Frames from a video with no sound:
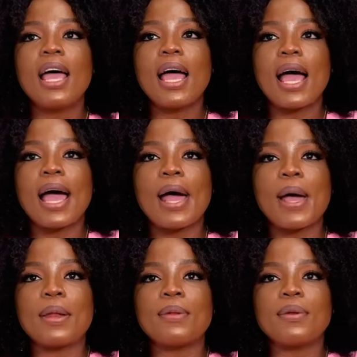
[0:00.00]

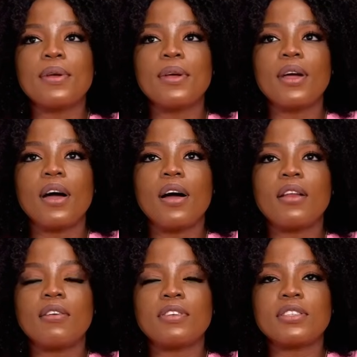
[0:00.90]
And all
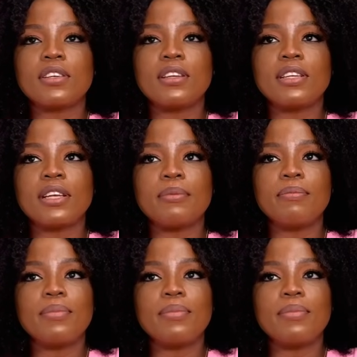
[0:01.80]
of a sudden,